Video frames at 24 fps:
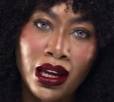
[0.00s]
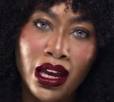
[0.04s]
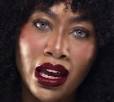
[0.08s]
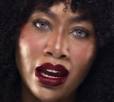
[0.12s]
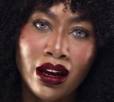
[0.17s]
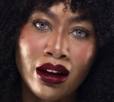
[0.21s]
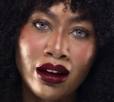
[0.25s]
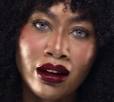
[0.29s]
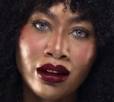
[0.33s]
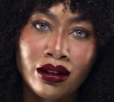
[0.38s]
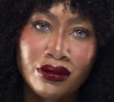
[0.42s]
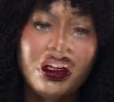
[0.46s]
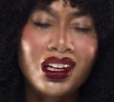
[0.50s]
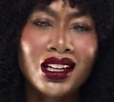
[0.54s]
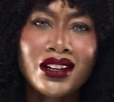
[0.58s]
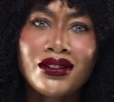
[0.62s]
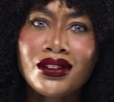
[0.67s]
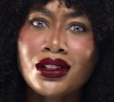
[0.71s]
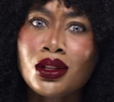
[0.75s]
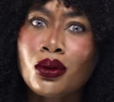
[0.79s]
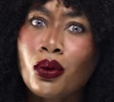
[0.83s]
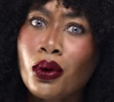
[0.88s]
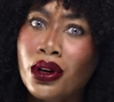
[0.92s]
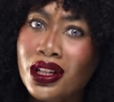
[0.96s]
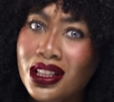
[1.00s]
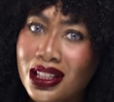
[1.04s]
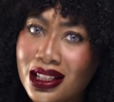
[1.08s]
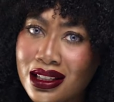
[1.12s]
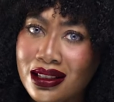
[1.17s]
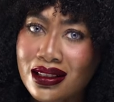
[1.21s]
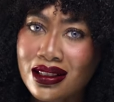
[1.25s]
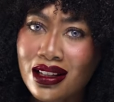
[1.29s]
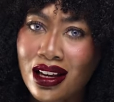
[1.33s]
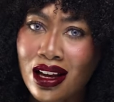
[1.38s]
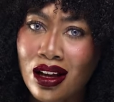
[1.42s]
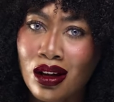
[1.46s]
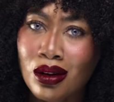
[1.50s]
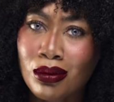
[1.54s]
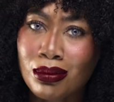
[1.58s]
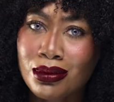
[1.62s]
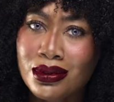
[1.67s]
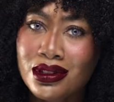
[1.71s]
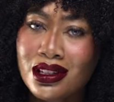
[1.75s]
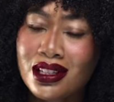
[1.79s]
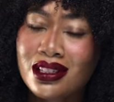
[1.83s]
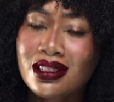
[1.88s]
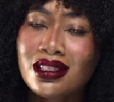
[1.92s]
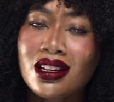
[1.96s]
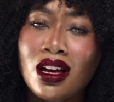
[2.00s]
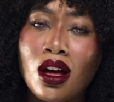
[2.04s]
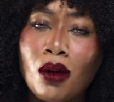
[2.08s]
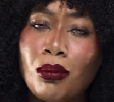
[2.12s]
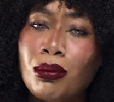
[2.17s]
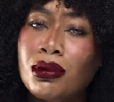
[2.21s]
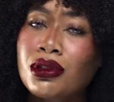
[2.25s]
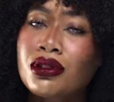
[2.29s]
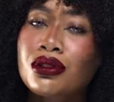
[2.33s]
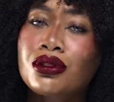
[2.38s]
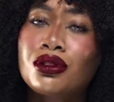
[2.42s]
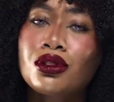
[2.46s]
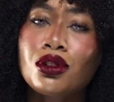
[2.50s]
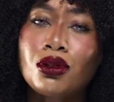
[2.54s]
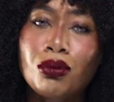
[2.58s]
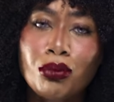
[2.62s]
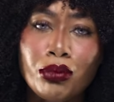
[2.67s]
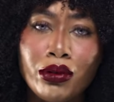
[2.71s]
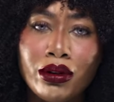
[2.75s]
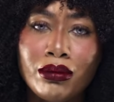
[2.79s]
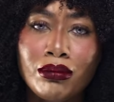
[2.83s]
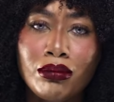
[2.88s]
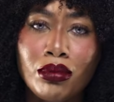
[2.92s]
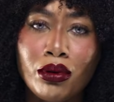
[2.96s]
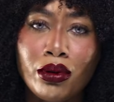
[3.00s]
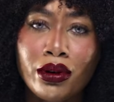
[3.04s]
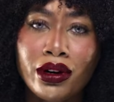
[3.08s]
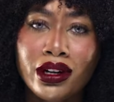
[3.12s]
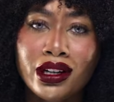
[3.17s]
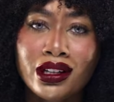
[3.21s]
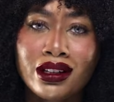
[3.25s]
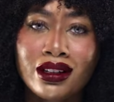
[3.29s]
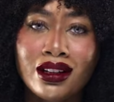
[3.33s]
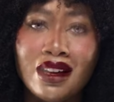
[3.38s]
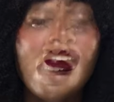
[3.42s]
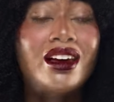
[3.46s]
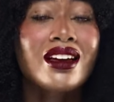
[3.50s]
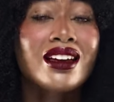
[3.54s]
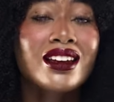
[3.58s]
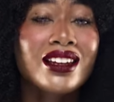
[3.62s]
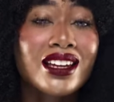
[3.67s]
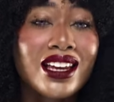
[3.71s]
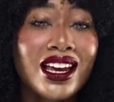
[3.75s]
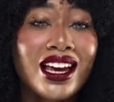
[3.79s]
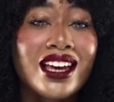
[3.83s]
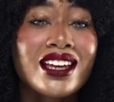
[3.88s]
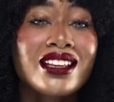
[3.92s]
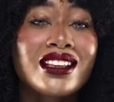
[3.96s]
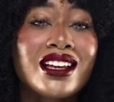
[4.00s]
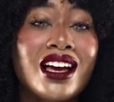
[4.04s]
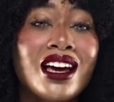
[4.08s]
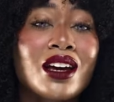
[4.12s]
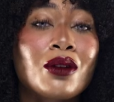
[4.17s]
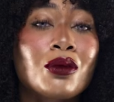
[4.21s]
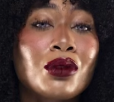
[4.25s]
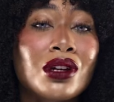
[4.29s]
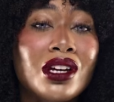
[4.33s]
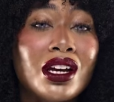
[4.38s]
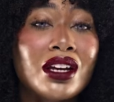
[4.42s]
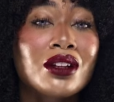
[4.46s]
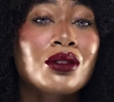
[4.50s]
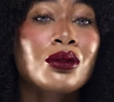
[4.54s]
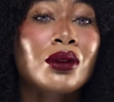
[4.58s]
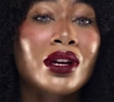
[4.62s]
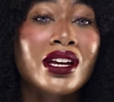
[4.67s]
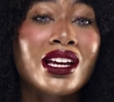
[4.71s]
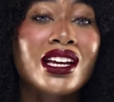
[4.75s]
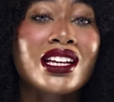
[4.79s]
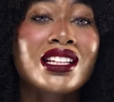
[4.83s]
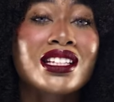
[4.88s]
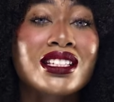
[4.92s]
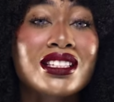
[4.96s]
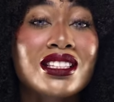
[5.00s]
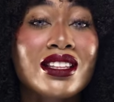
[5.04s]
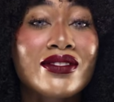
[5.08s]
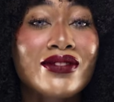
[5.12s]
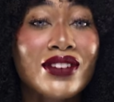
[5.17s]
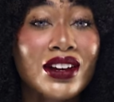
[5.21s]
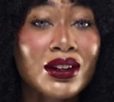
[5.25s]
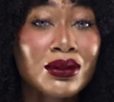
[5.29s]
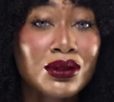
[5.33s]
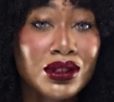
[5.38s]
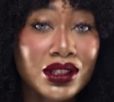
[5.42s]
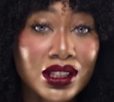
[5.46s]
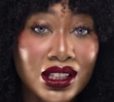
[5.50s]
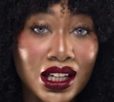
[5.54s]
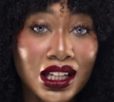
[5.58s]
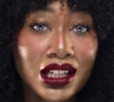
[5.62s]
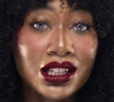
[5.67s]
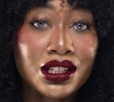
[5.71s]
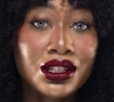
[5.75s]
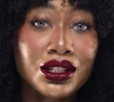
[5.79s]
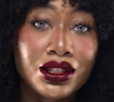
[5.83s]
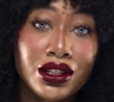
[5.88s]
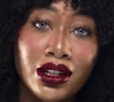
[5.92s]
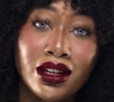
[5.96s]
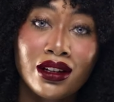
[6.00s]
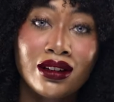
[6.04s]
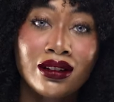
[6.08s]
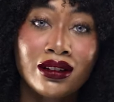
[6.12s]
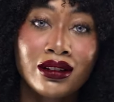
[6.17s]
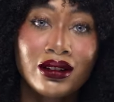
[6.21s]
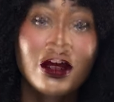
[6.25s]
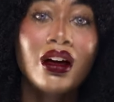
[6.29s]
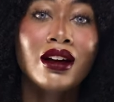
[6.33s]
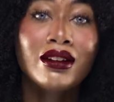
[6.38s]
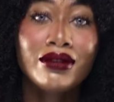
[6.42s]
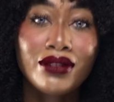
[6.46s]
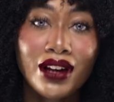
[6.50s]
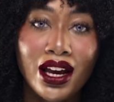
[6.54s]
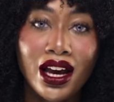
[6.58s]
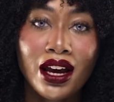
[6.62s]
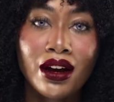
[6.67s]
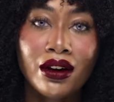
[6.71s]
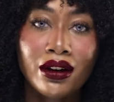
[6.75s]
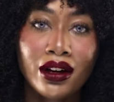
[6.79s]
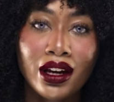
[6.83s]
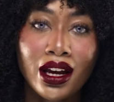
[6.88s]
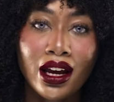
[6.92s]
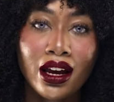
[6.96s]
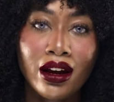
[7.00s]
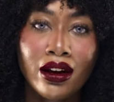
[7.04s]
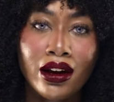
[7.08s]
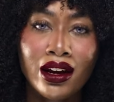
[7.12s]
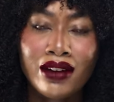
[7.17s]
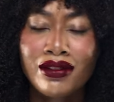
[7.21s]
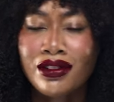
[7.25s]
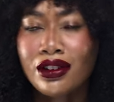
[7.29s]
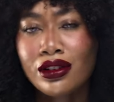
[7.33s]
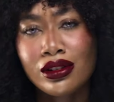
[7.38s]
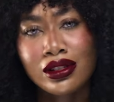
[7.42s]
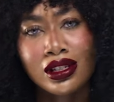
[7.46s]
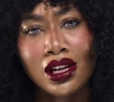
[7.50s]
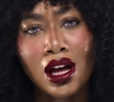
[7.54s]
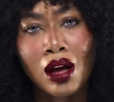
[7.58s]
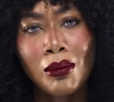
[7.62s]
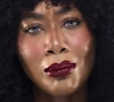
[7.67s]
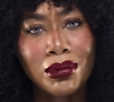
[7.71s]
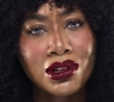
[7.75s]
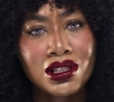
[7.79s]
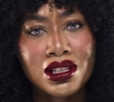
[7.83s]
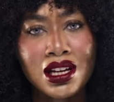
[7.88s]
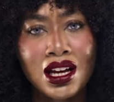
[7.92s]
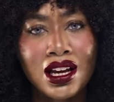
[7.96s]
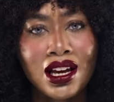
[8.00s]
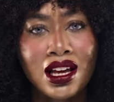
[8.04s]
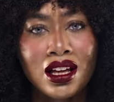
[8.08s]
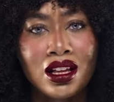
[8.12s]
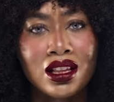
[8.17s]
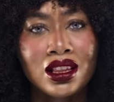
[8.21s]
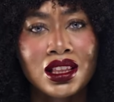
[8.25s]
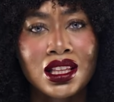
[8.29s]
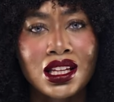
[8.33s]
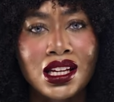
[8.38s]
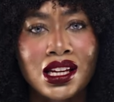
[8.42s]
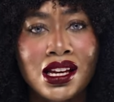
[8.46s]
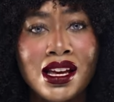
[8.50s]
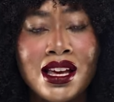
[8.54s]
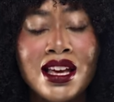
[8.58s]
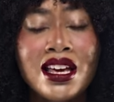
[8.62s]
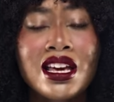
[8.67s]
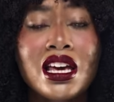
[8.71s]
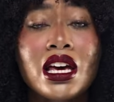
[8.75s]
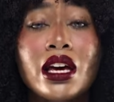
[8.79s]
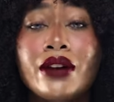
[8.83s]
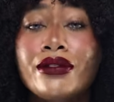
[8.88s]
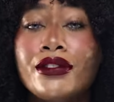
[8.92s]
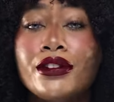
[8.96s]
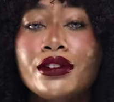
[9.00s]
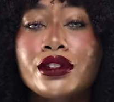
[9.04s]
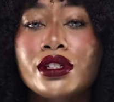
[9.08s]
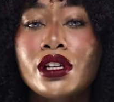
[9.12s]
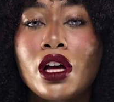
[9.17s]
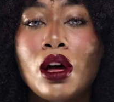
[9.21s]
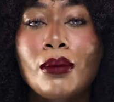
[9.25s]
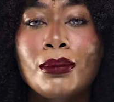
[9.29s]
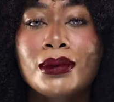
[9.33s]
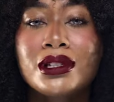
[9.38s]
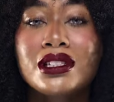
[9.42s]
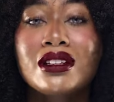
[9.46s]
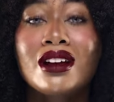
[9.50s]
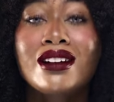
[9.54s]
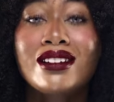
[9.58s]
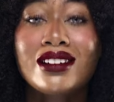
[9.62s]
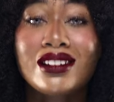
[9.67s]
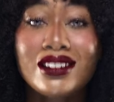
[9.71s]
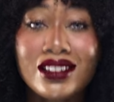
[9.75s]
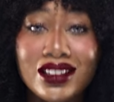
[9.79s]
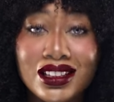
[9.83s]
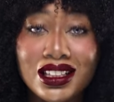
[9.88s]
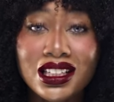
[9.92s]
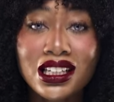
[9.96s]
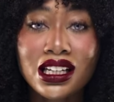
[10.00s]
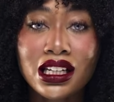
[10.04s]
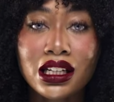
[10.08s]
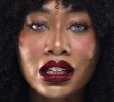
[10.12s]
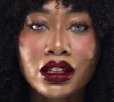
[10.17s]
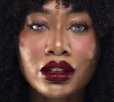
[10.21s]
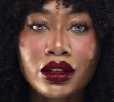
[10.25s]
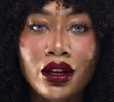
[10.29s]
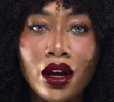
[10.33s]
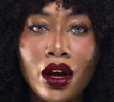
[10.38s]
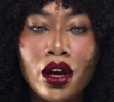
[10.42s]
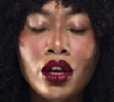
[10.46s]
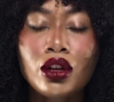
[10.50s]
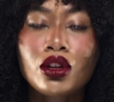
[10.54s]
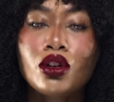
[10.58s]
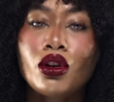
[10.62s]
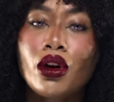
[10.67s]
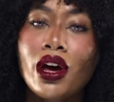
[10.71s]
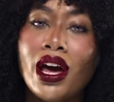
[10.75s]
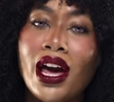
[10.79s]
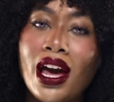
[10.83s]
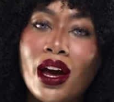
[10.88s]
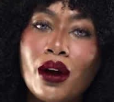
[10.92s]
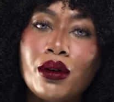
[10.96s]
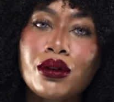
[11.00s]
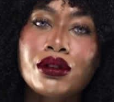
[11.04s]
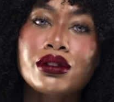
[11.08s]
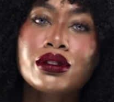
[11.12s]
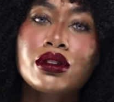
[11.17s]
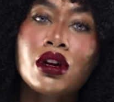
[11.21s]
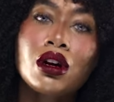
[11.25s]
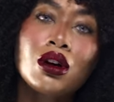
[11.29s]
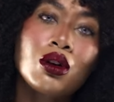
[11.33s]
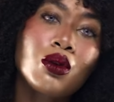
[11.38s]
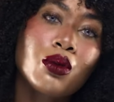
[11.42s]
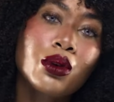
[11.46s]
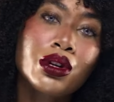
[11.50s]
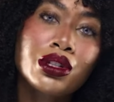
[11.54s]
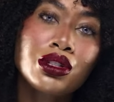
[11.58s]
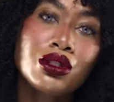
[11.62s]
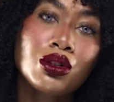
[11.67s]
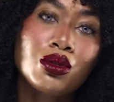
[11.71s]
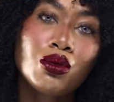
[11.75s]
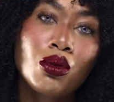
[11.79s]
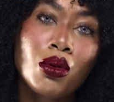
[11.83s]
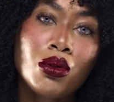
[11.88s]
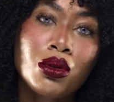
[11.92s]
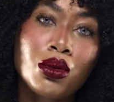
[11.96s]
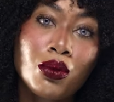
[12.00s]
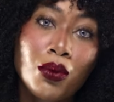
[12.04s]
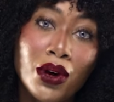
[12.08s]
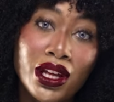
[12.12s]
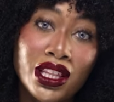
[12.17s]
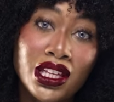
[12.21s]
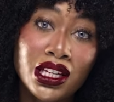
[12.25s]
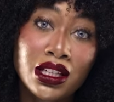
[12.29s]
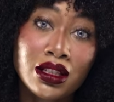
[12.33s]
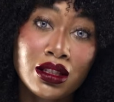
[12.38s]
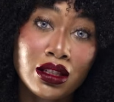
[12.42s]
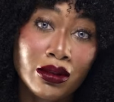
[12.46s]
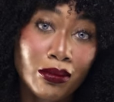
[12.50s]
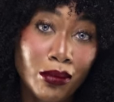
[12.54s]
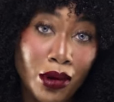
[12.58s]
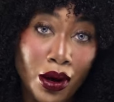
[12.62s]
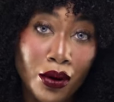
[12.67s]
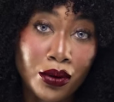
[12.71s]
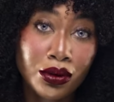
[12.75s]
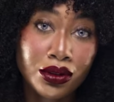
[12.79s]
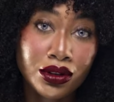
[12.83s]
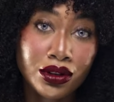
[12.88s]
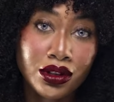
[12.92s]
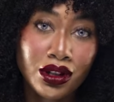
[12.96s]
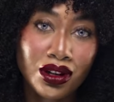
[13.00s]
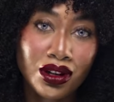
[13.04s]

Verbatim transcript: care. Even oily scalps, the scalp is super important. Again, I reiterate, it is the foundation of hair care. If your scalp is not healthy, if your scalp is not clean, your hair is not going to grow the way that it's supposed